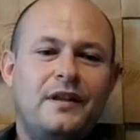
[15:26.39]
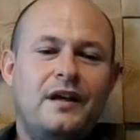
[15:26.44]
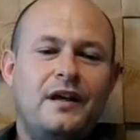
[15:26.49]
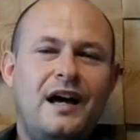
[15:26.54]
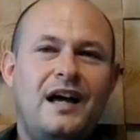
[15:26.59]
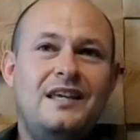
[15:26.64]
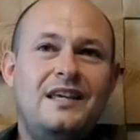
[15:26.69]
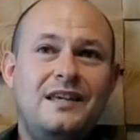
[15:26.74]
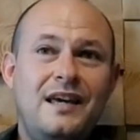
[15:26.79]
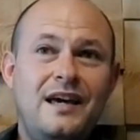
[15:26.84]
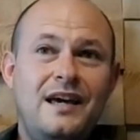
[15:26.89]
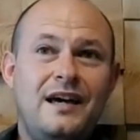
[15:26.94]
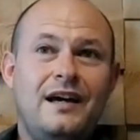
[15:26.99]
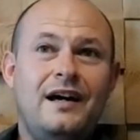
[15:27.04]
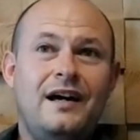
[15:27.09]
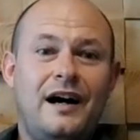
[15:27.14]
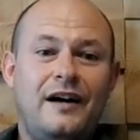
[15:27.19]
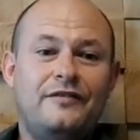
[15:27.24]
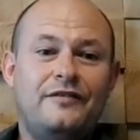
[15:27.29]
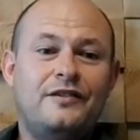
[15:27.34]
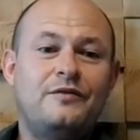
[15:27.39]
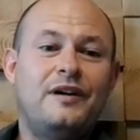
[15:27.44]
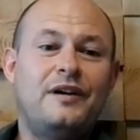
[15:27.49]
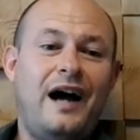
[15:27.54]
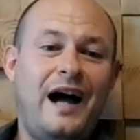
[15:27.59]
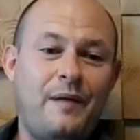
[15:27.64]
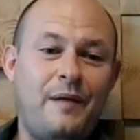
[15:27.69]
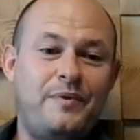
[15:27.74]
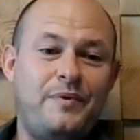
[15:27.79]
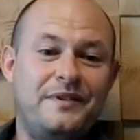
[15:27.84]
a year after it
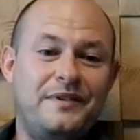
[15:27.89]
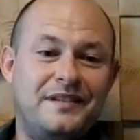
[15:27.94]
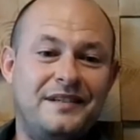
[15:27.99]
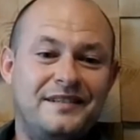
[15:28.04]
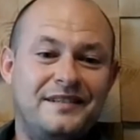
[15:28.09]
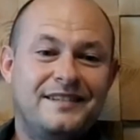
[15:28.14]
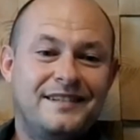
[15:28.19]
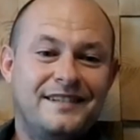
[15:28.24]
happened.